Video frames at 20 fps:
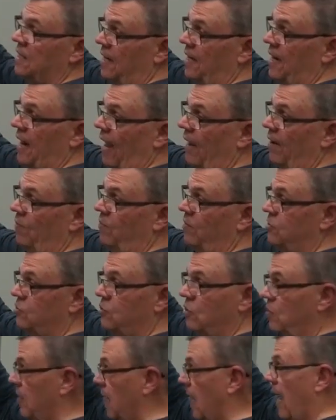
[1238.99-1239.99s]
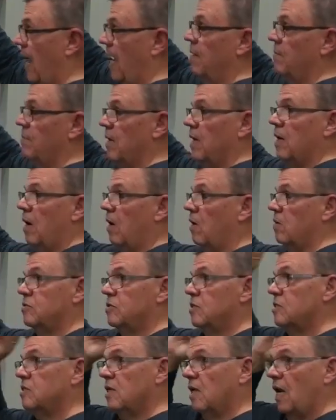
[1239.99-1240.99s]
tonight, which you can't because
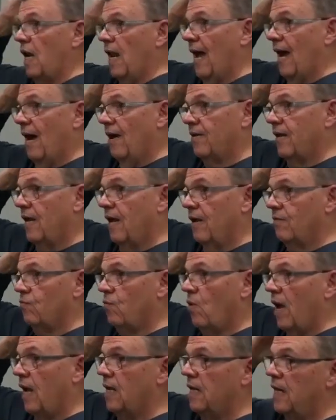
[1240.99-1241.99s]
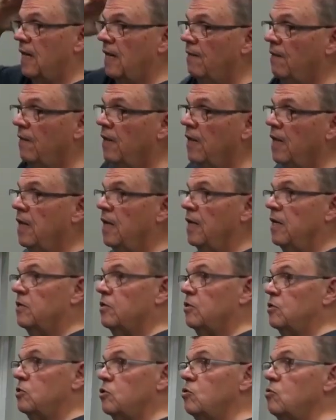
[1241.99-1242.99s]
it's cloudy and rainy,
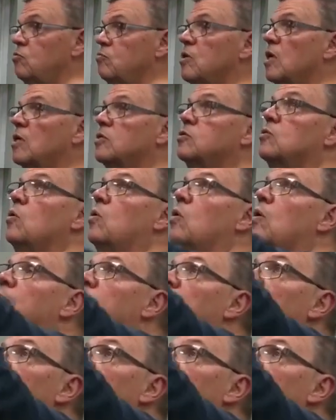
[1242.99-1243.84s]
and you just go up